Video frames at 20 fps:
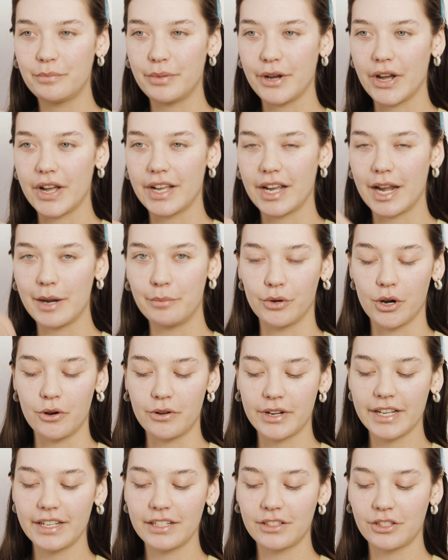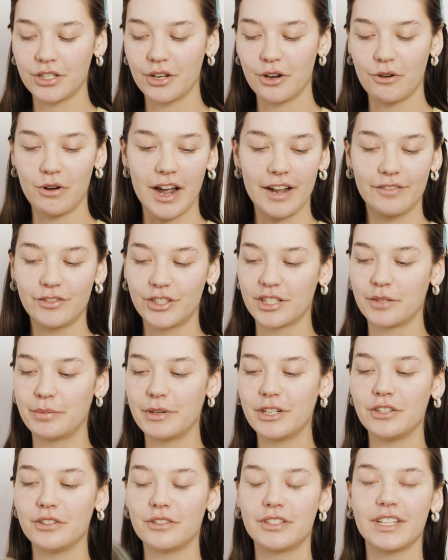but I broke it, so I've just
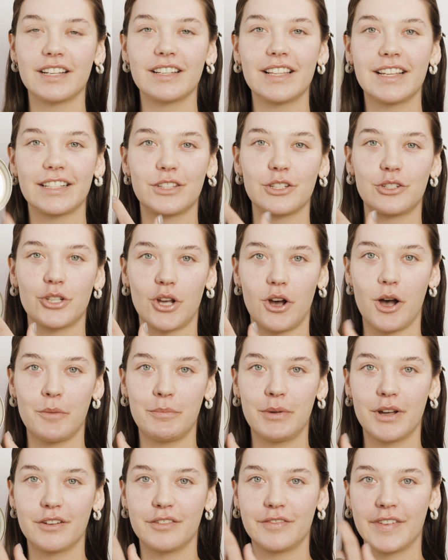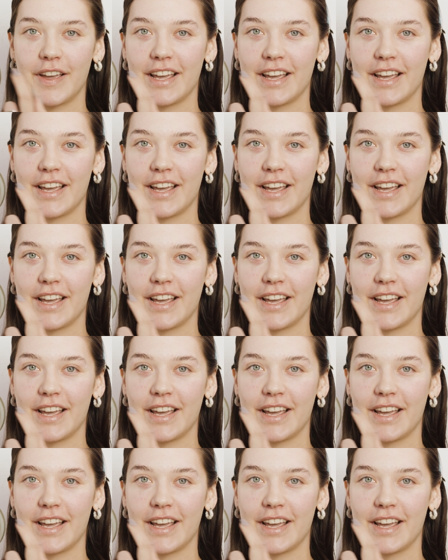been using like the top of